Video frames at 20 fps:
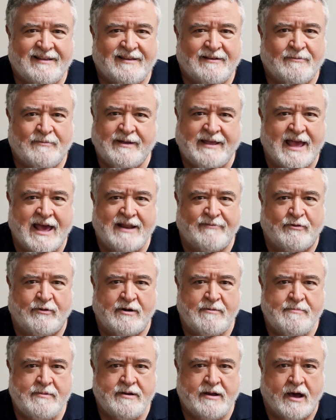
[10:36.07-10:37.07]
We can't have a
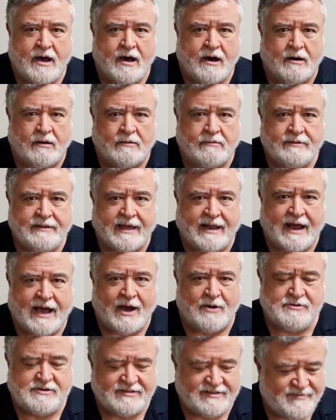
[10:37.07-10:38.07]
room? No, get
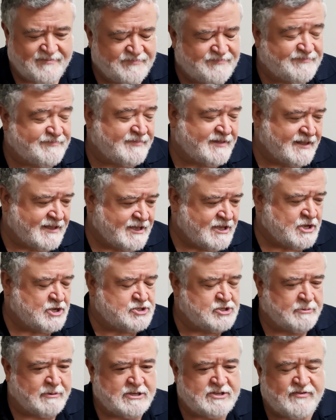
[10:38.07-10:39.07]
out.
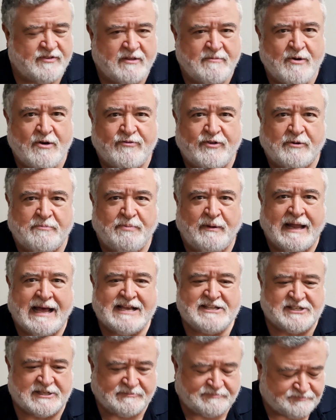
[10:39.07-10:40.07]
So much for the Milford
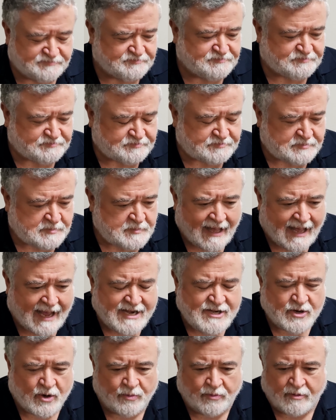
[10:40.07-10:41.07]
Plaza.
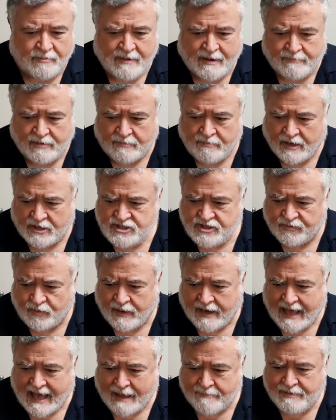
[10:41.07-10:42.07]
I don't remember much of
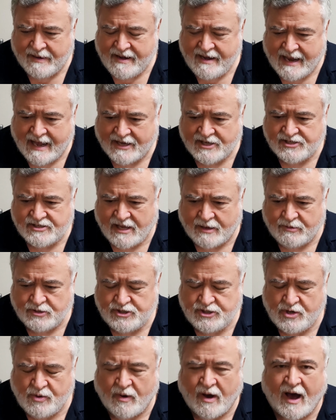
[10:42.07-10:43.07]
what happened next. I was
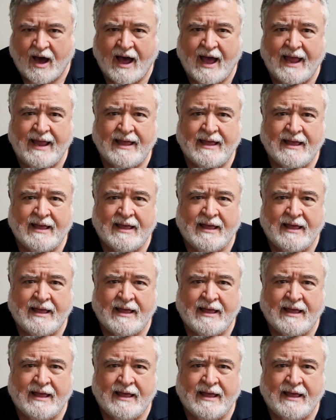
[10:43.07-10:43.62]
too high.